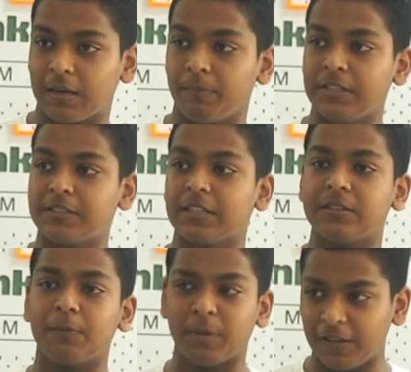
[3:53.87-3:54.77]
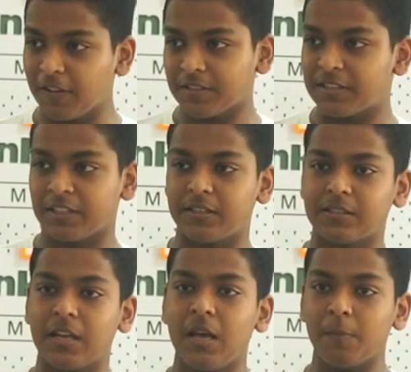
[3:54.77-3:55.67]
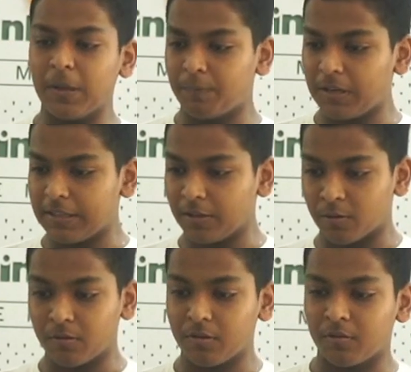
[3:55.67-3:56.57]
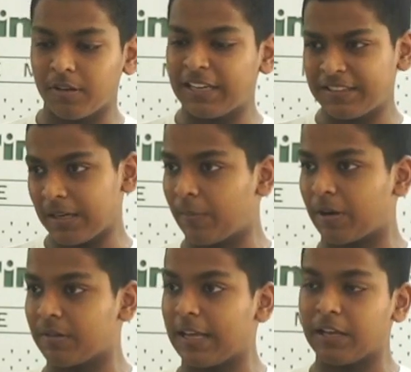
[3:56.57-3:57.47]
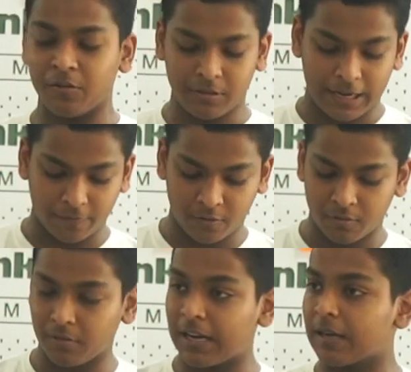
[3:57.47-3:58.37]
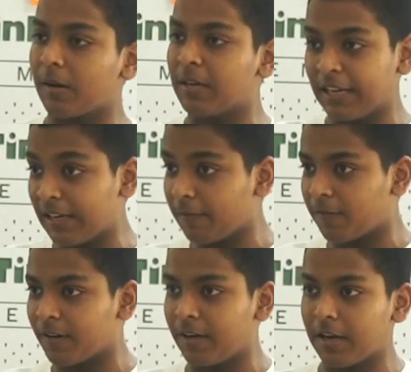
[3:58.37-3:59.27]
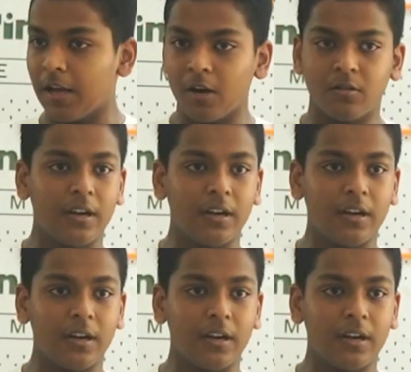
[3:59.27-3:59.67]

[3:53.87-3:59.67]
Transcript: means in the previous years, people they don't know anything about, like you have to get a degree for it to